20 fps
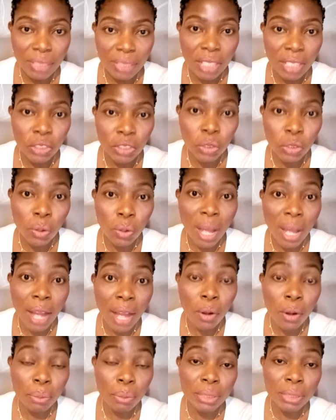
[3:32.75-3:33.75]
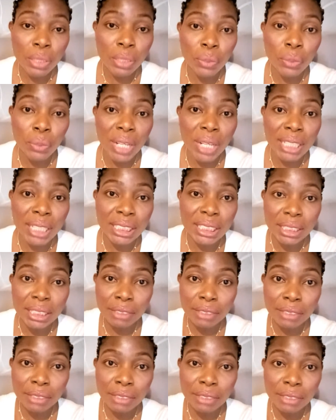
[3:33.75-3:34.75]
So I hope say una dey
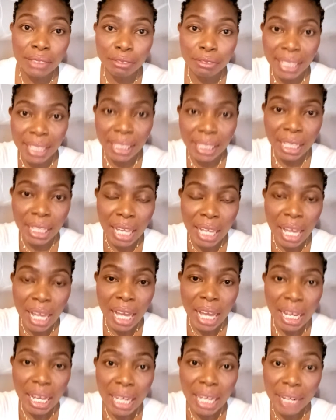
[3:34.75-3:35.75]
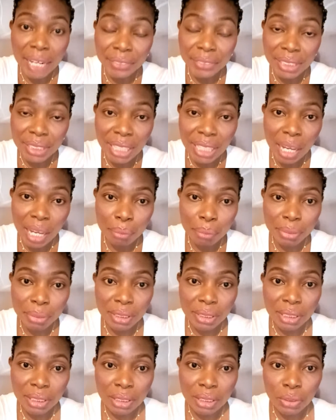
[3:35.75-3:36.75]
fine, and I'm really
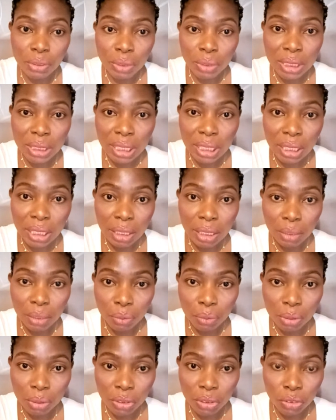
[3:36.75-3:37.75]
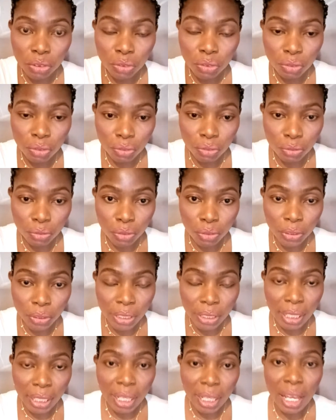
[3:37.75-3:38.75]
happy today with you for
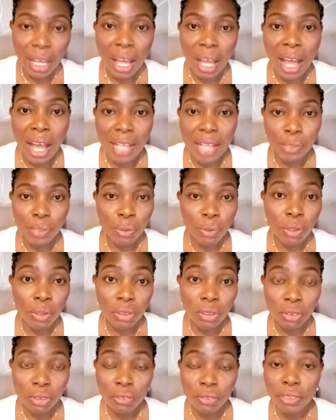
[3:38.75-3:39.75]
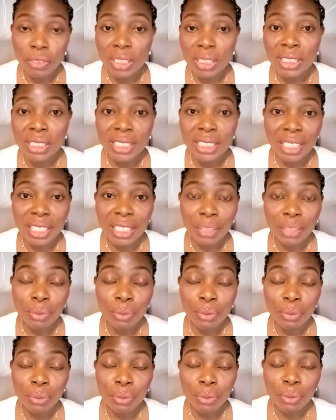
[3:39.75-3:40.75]
here. As we all know, for this channel we
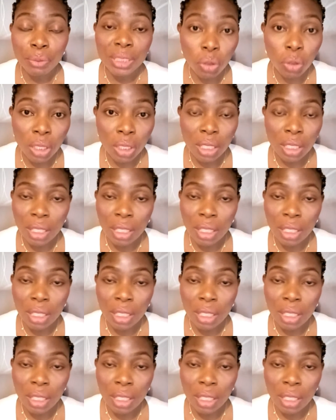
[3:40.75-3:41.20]
dey talk